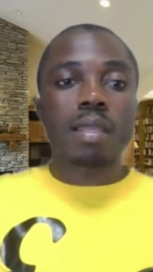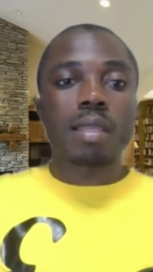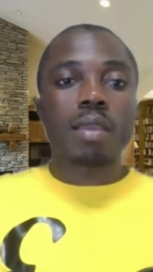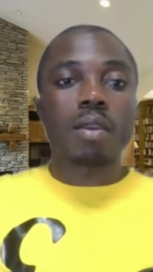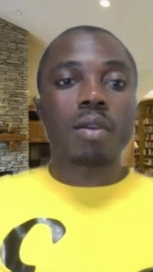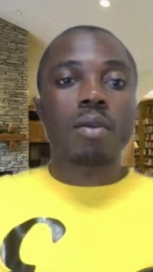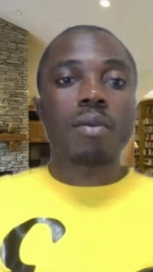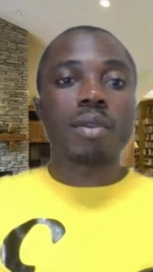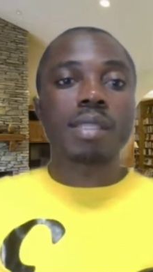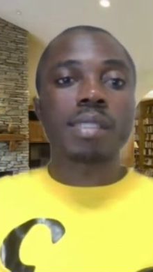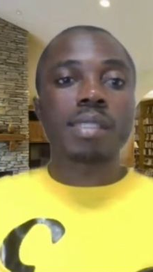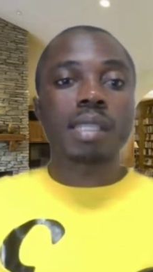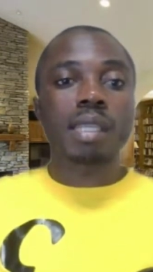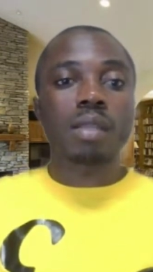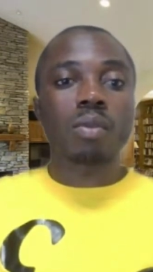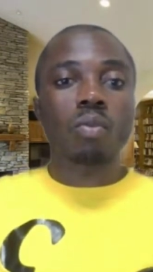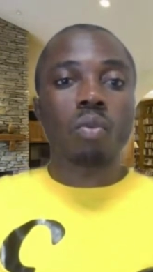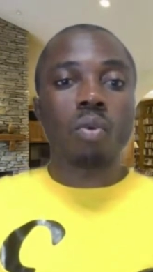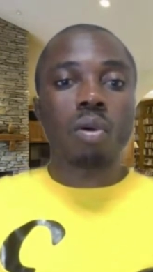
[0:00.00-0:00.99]
they always
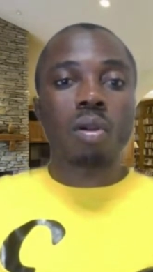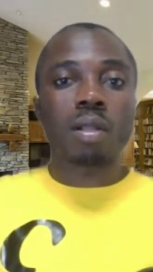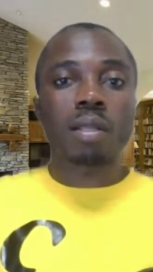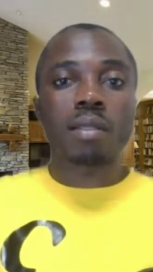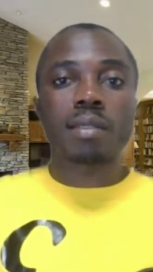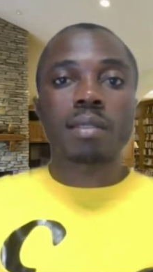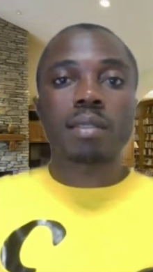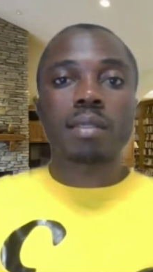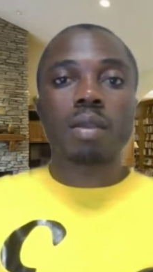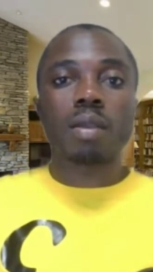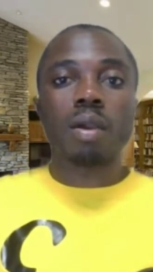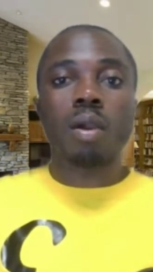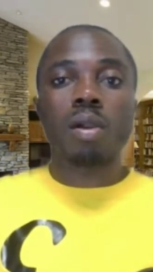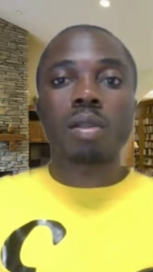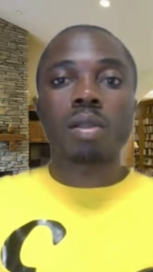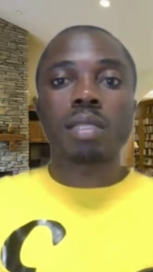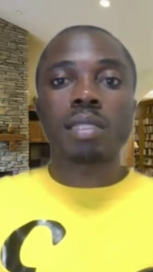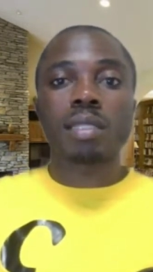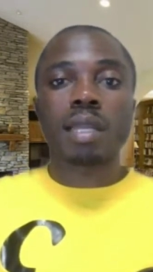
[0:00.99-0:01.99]
need workers
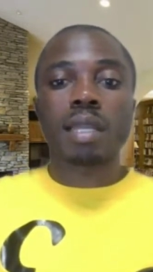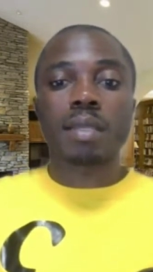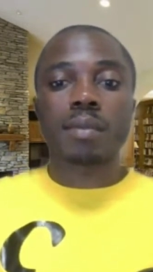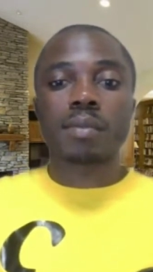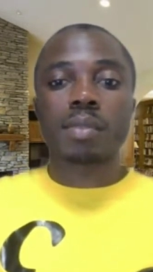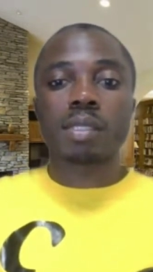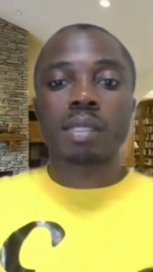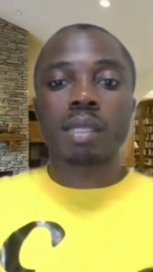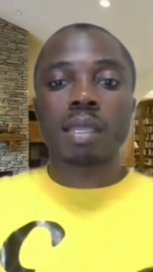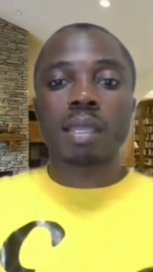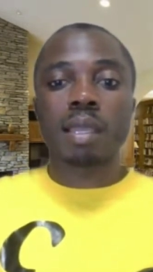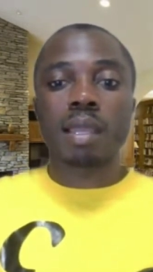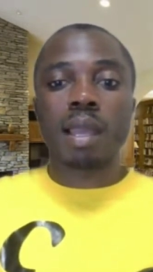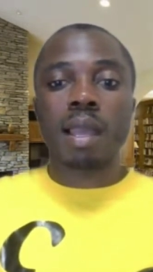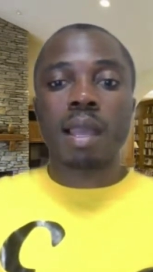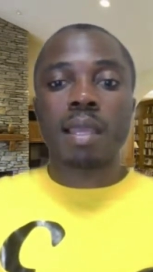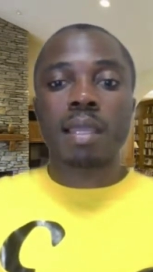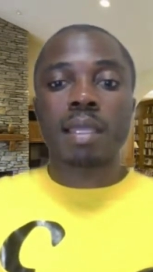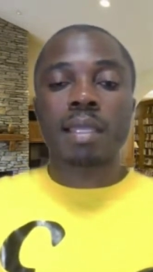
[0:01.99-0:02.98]
all the time. They
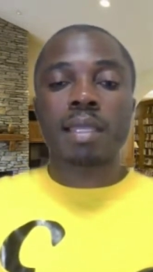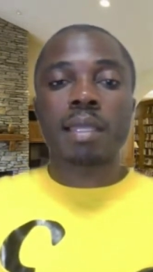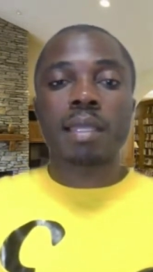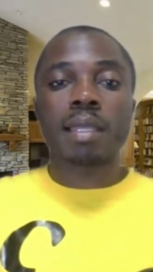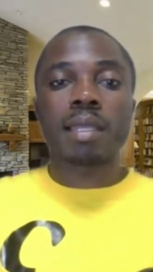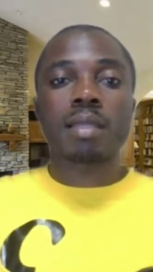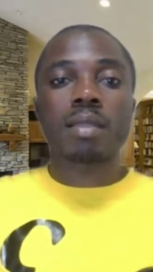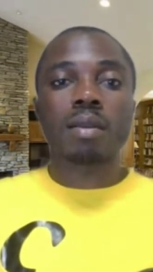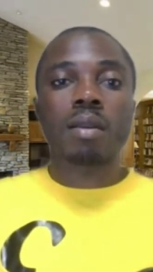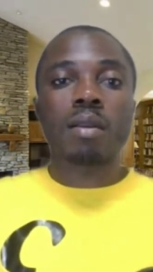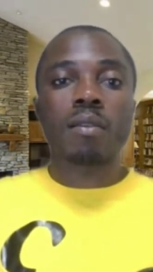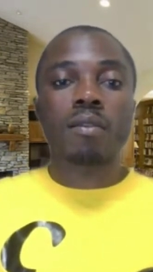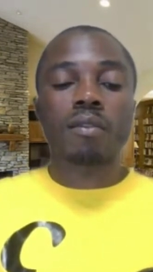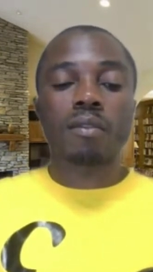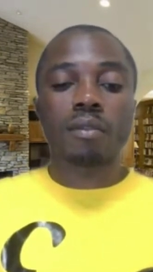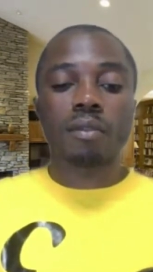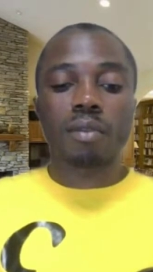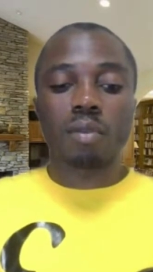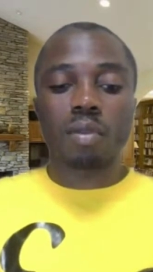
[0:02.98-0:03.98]
are in need
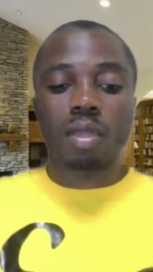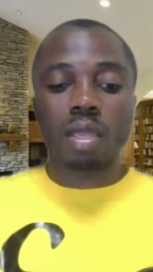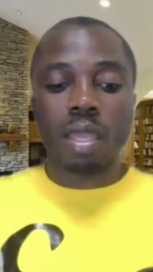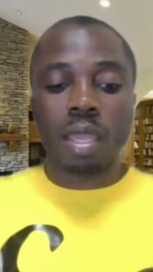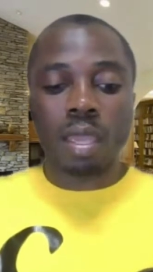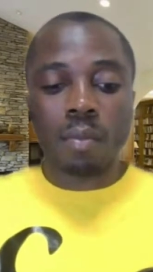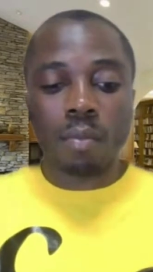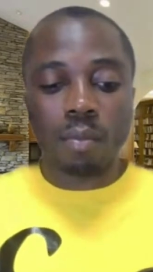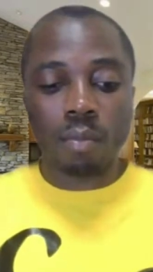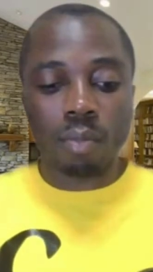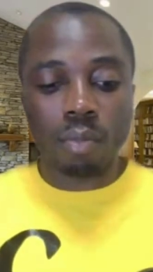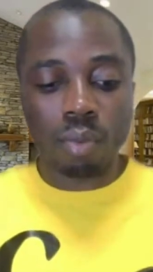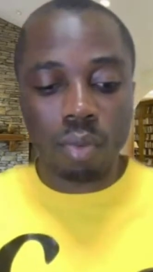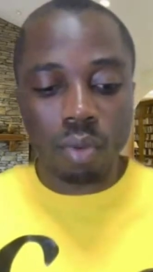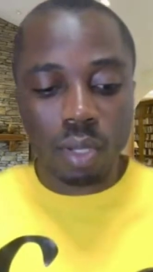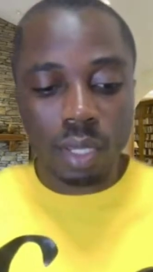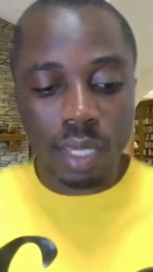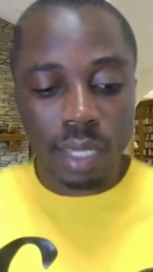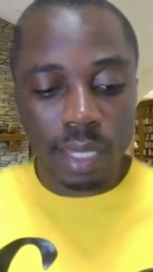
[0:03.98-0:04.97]
of
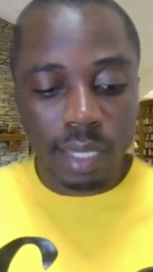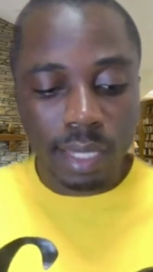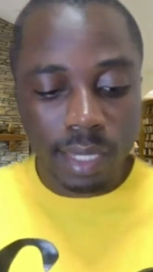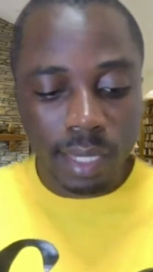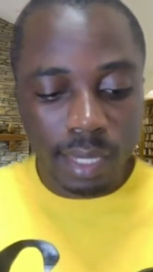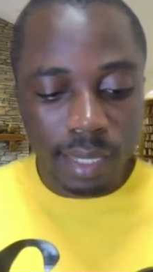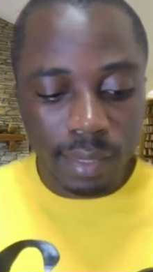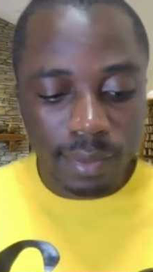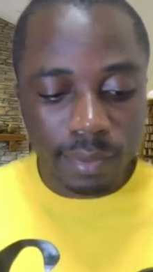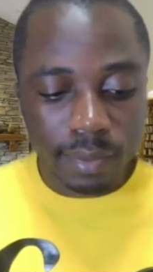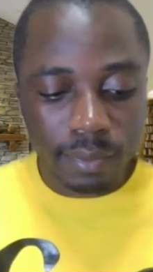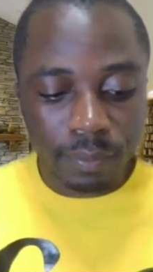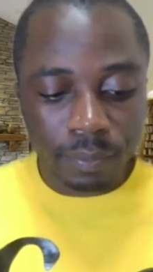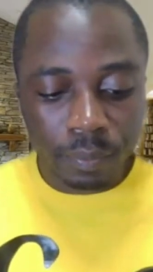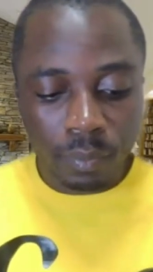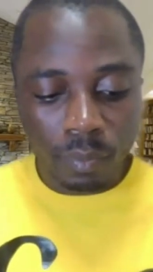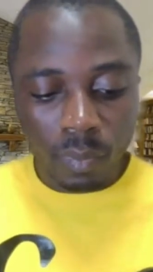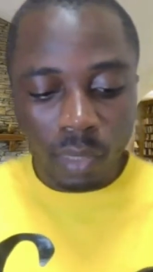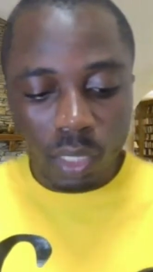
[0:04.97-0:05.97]
employees.
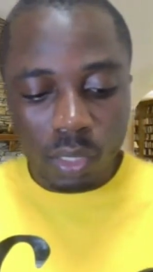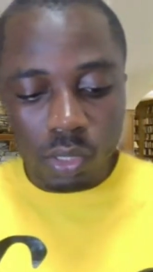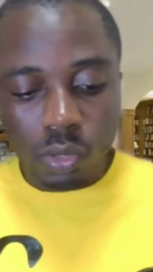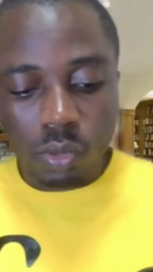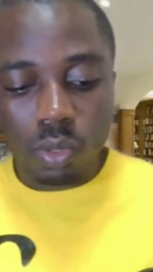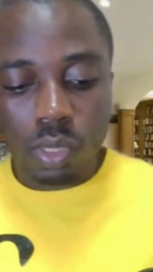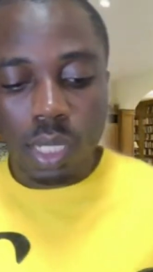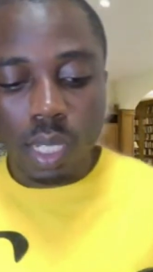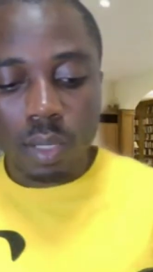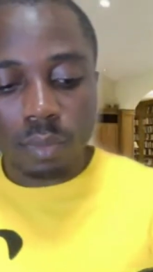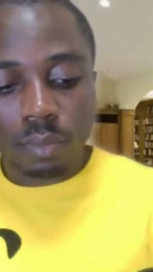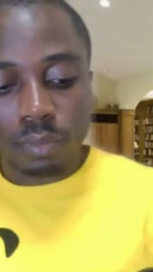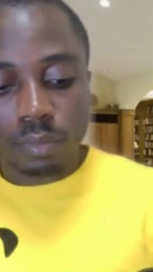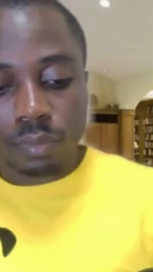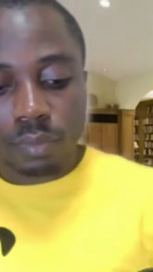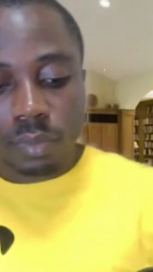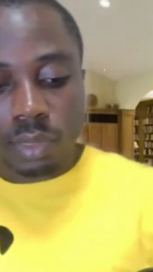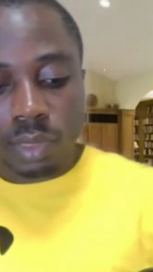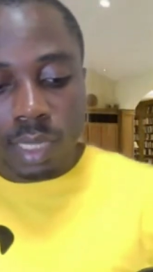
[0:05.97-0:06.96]
So now
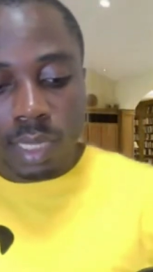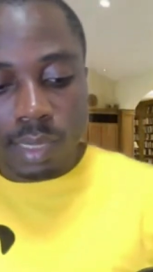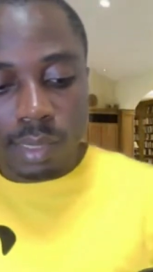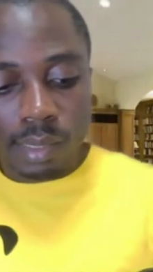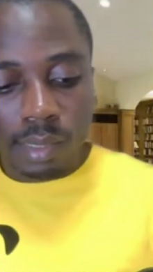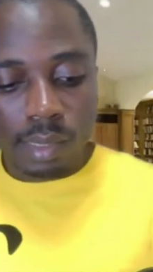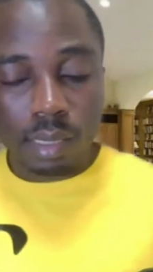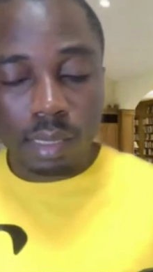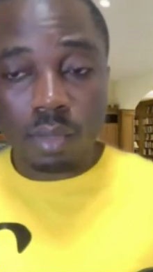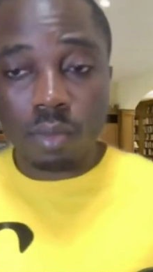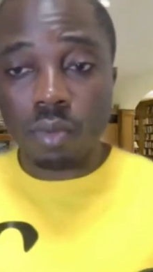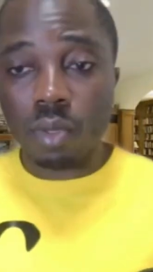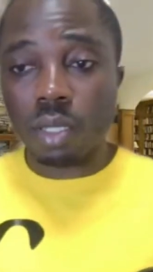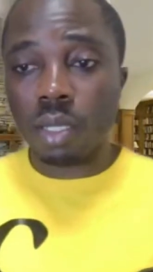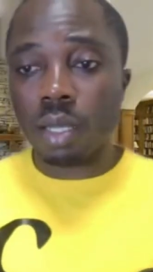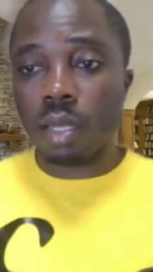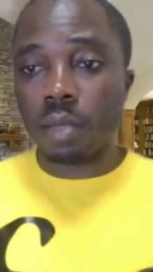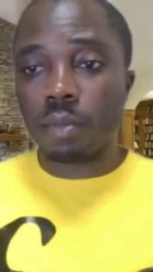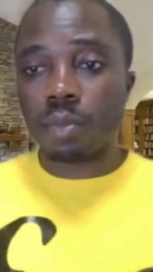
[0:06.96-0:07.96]
let's see
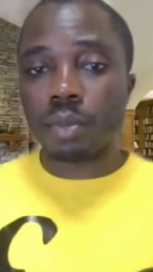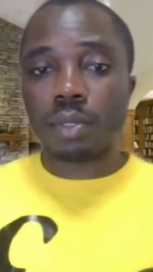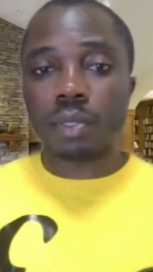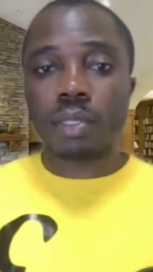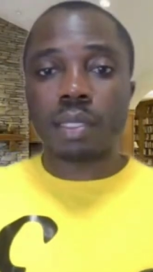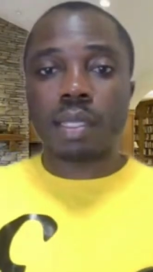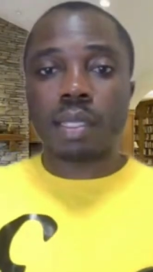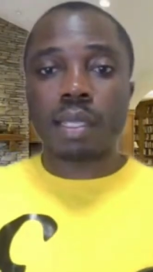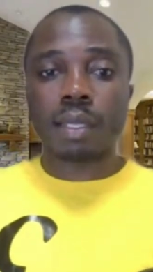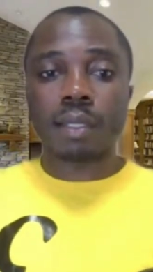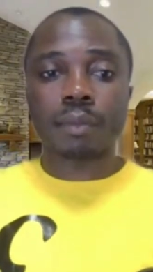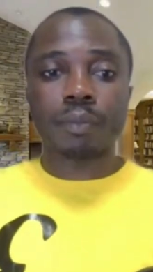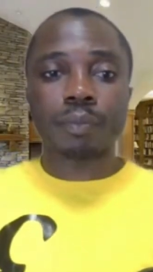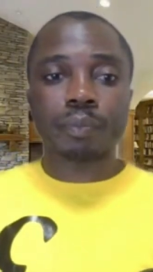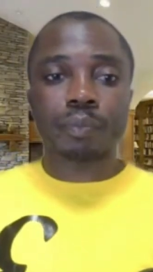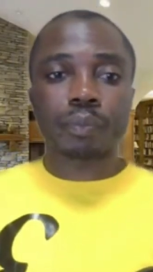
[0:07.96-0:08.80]
what happens here